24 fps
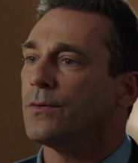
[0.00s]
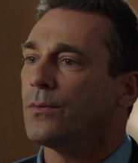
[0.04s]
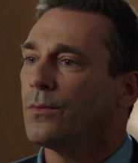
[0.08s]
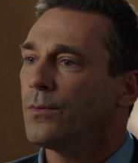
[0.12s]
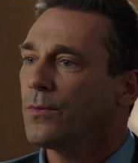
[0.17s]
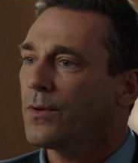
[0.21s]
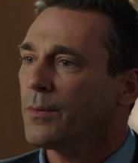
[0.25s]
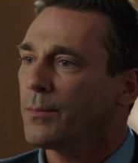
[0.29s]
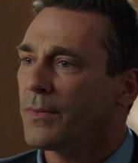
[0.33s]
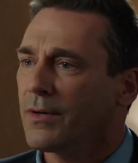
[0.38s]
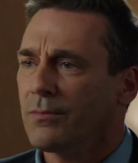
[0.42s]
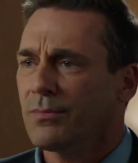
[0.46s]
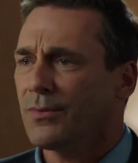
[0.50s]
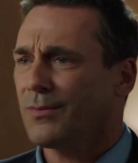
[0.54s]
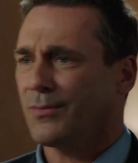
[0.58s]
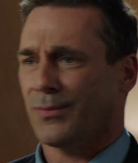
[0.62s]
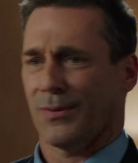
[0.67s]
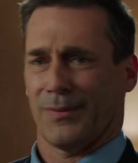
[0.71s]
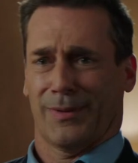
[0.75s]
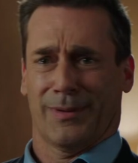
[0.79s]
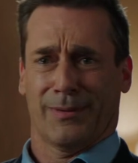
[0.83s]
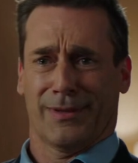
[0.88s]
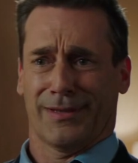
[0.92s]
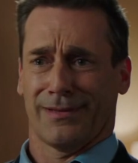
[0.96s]
What am I
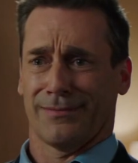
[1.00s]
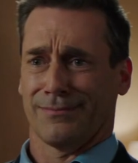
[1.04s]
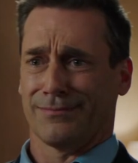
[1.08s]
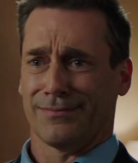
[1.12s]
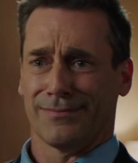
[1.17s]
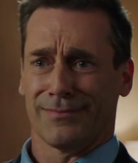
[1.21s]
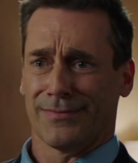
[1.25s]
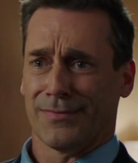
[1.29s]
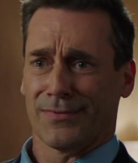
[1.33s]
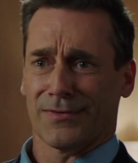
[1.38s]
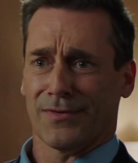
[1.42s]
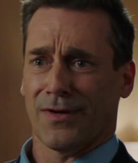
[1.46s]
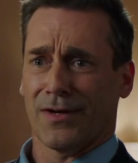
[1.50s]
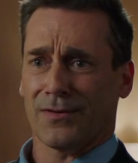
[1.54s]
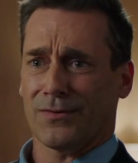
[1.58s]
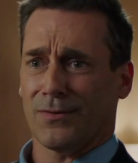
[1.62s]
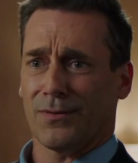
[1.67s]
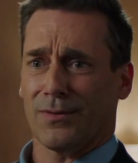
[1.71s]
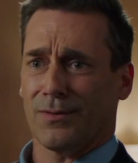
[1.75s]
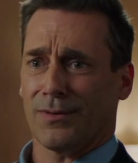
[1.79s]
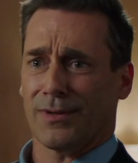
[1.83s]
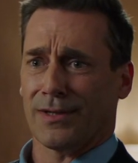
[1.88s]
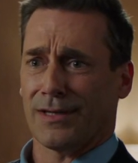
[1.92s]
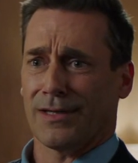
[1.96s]
going to
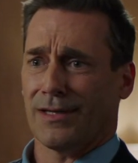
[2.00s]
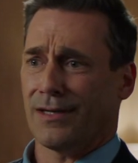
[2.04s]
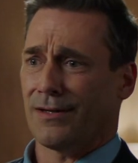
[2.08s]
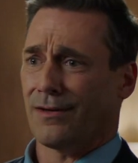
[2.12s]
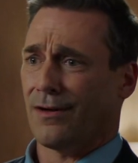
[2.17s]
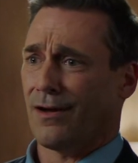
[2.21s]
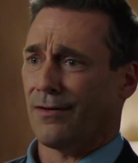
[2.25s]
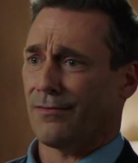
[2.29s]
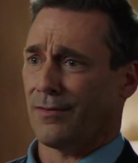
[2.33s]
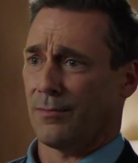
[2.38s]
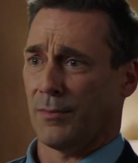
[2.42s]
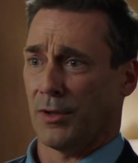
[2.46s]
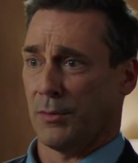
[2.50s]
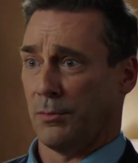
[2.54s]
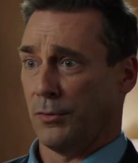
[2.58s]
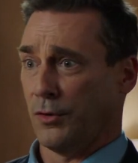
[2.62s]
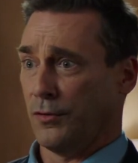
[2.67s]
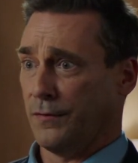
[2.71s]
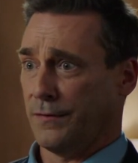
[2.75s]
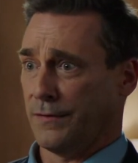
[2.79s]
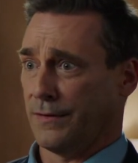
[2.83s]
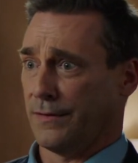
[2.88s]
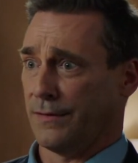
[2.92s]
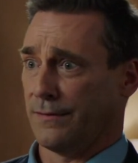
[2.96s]
talk to her? We're going to hit it off. I'm going
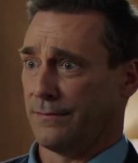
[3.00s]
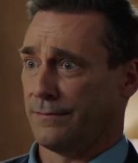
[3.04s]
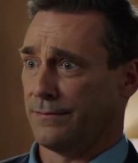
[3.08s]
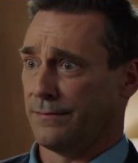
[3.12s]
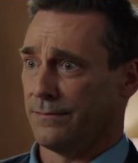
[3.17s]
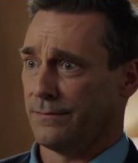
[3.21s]
to move to